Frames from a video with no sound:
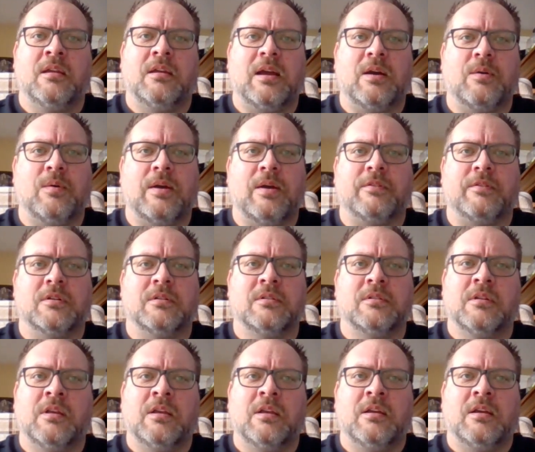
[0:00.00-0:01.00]
"However,
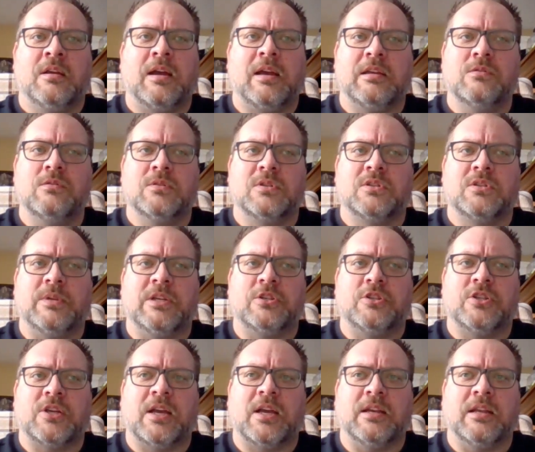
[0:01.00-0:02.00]
I used to be
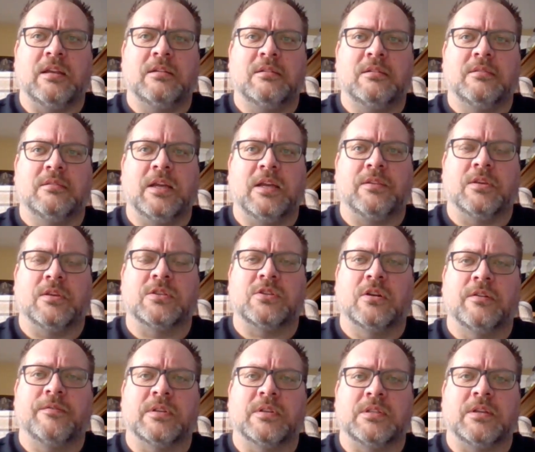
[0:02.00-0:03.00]
shiny, like the
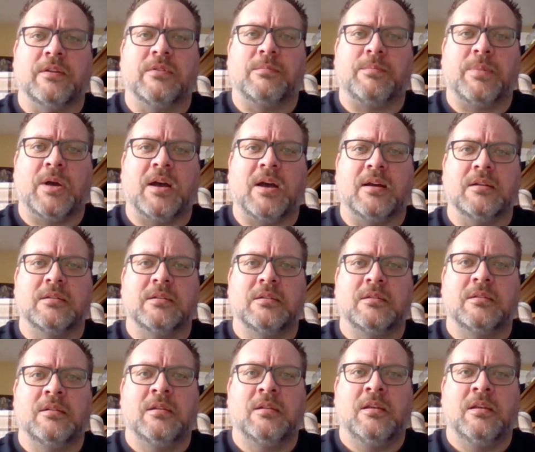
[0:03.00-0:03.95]
surface of the pond.